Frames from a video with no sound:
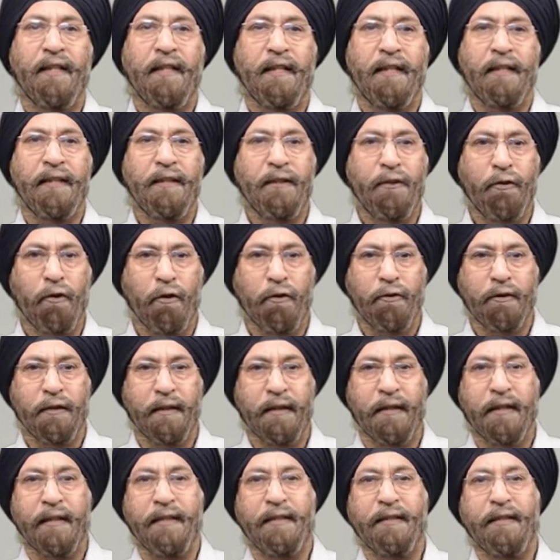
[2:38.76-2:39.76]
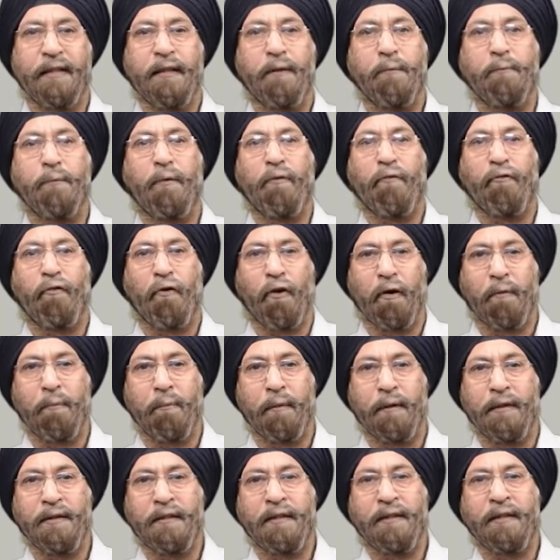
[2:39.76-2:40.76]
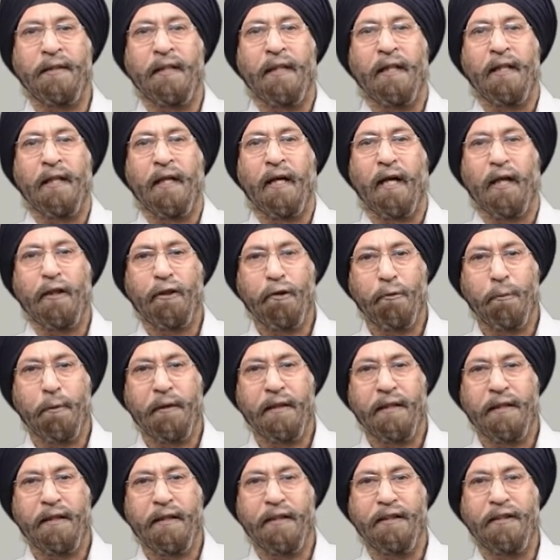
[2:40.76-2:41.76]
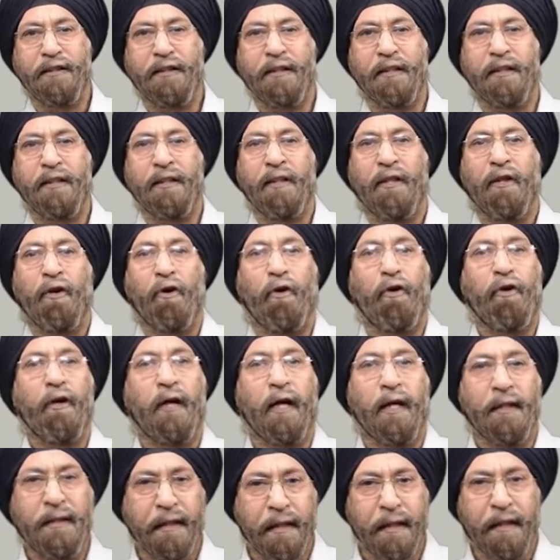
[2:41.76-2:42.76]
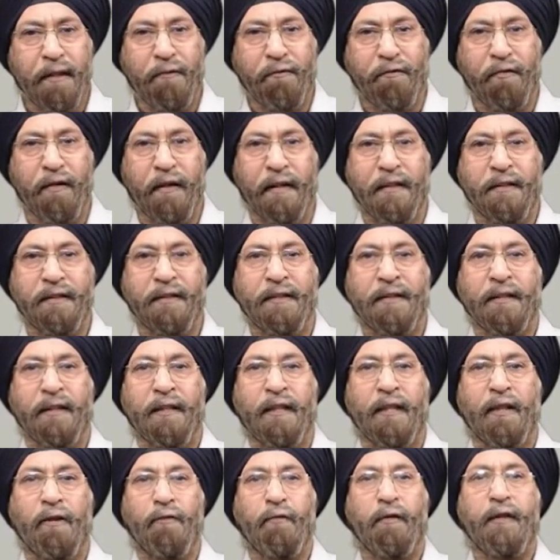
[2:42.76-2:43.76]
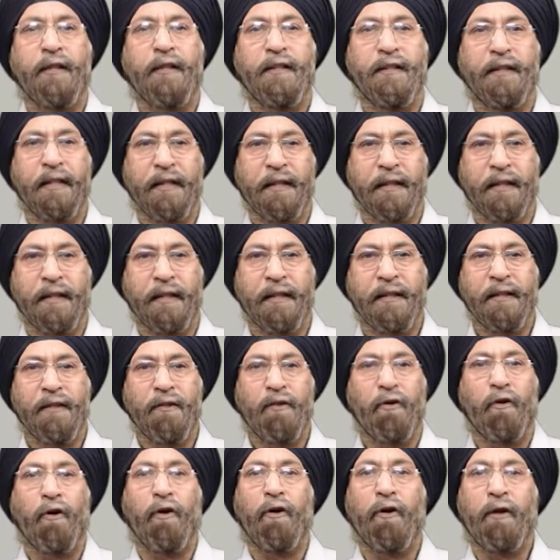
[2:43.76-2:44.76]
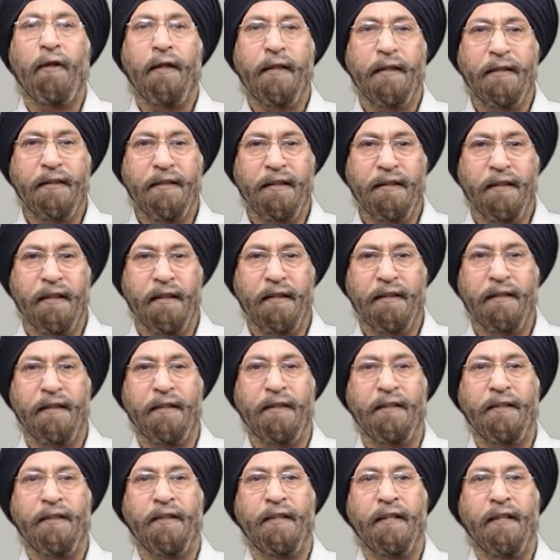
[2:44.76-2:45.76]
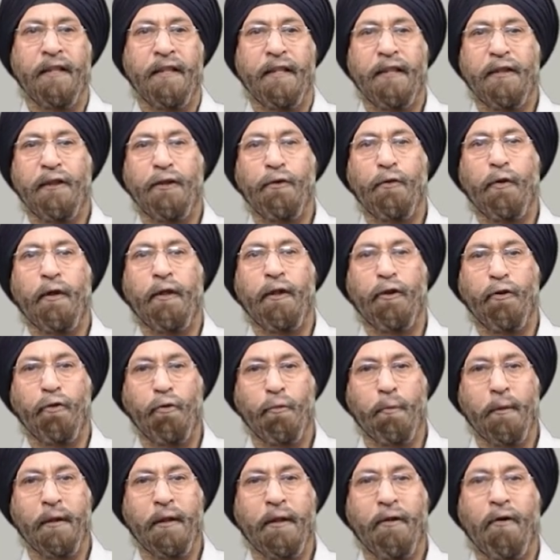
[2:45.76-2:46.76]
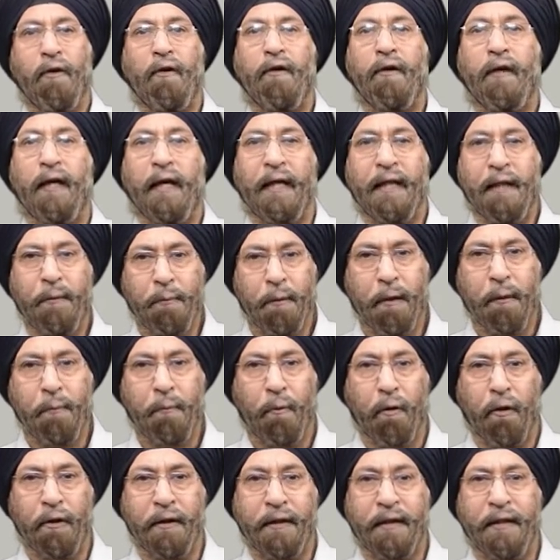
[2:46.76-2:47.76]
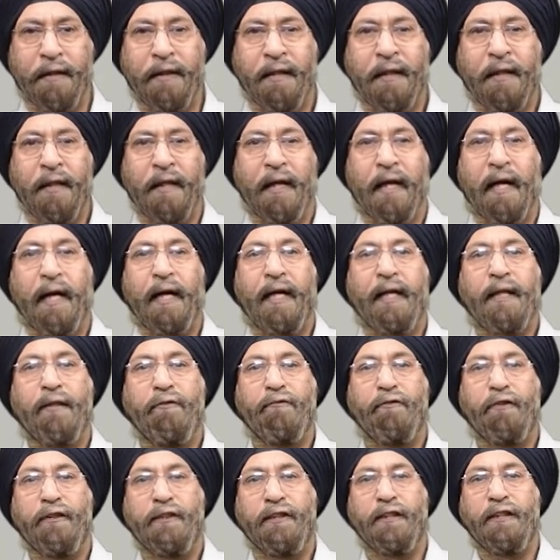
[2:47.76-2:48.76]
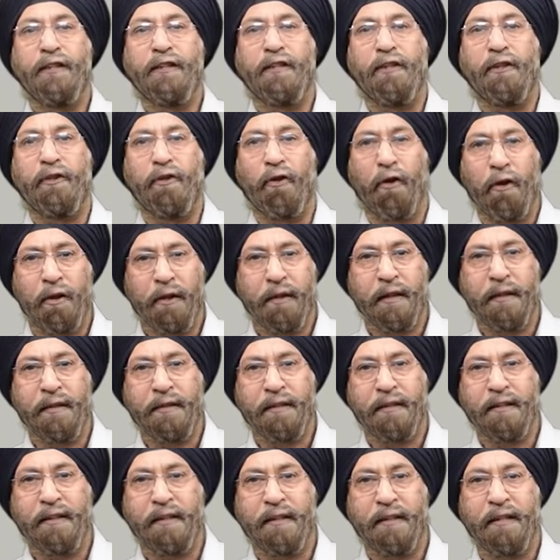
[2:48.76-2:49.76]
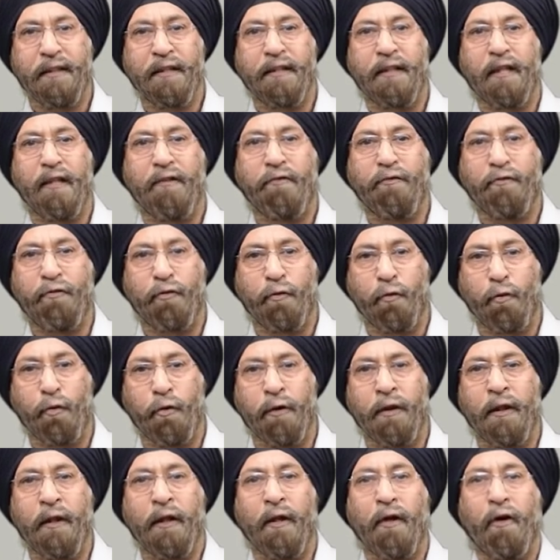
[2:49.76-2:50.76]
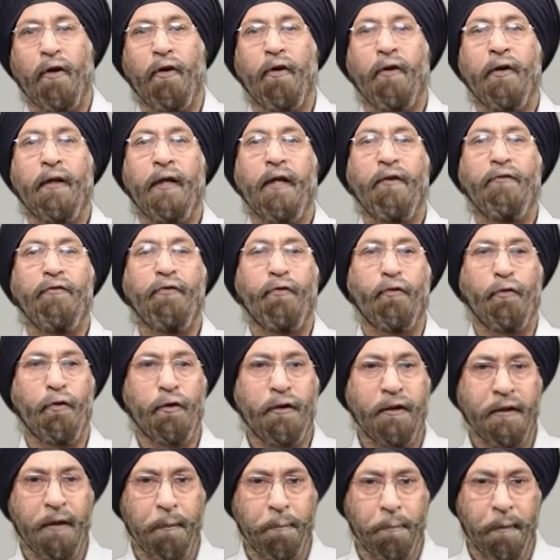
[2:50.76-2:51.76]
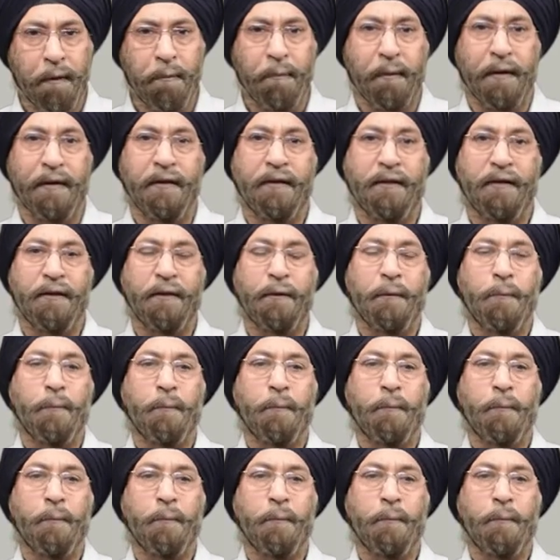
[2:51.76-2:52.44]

intoxicating performance, augmentation or other effects when taken or inserted into a human or animal body and which is not considered a food or a food supplement.